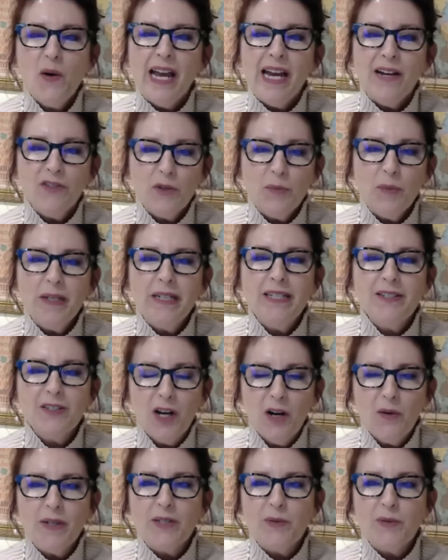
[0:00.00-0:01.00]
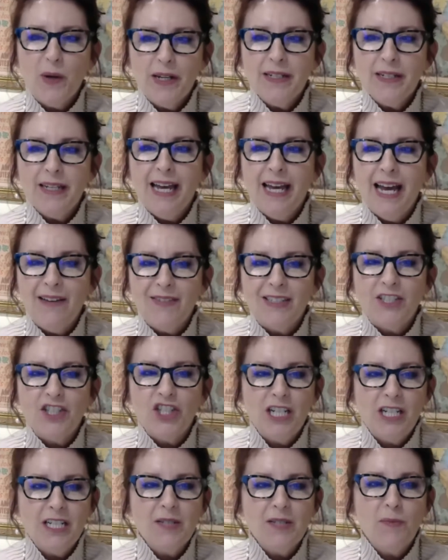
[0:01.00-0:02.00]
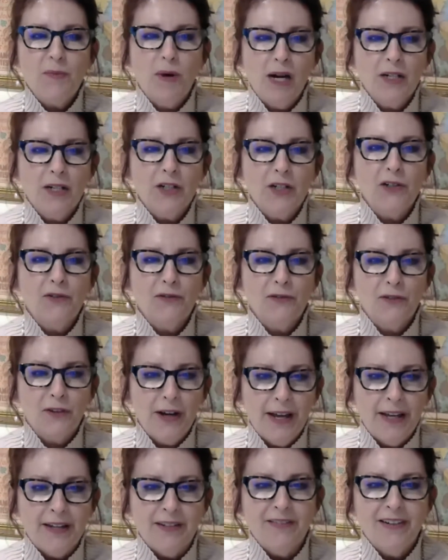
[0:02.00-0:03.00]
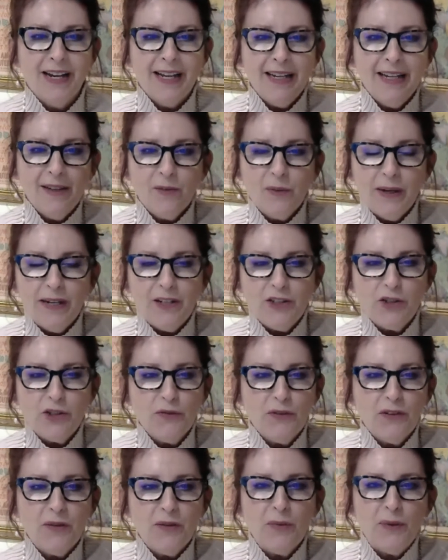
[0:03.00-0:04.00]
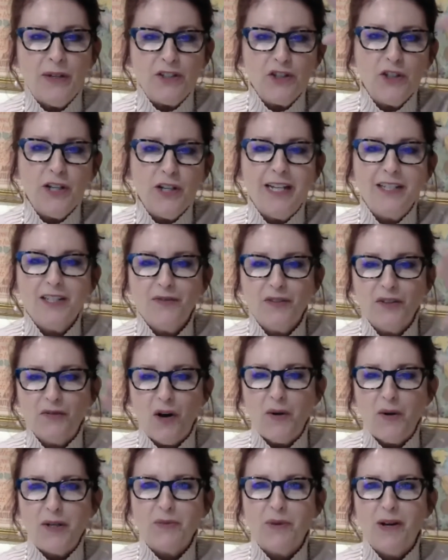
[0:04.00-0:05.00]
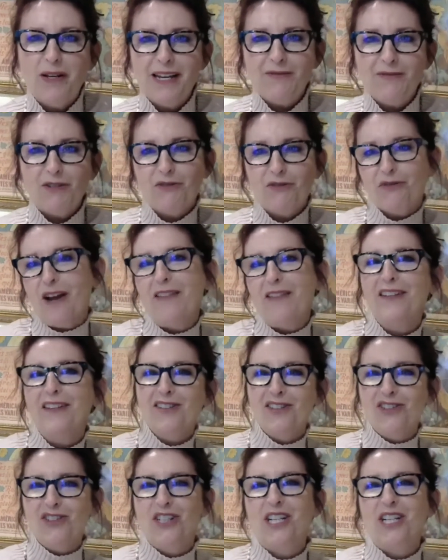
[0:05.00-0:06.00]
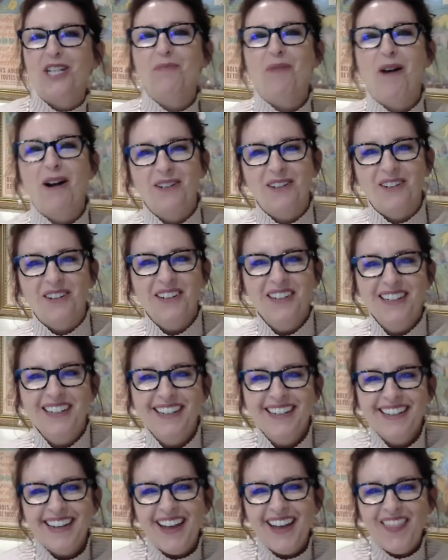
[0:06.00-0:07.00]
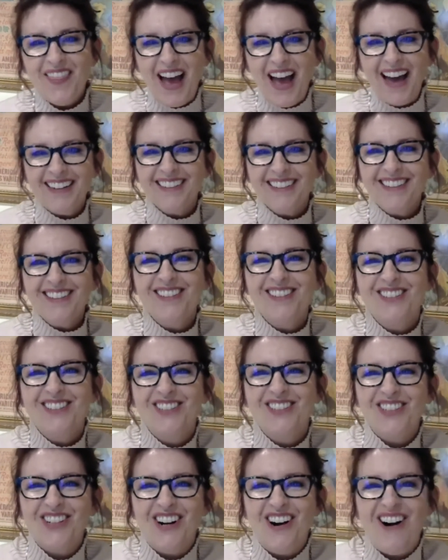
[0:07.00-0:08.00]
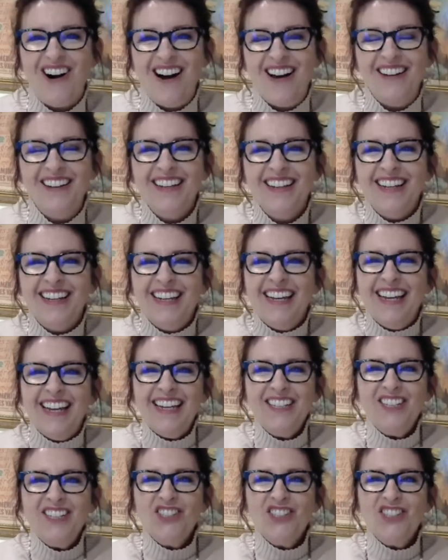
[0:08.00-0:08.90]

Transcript: um, everybody's always wanted to have a cheesemonger friend, right? Raise your raise your hands if you've always wanted to have a friend that's a cheesemonger, and that is John. I